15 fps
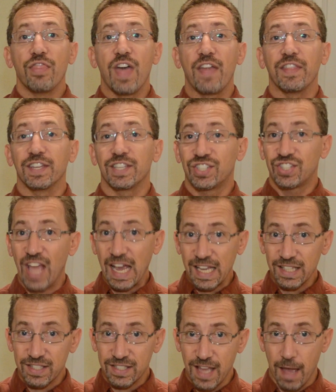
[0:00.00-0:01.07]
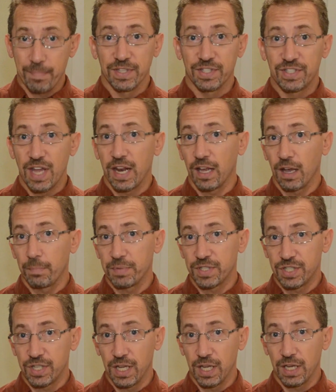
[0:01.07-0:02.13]
Then the second step in setting up a
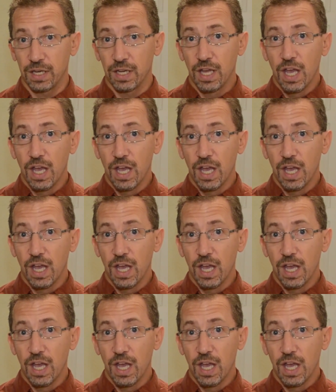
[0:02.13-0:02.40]
scene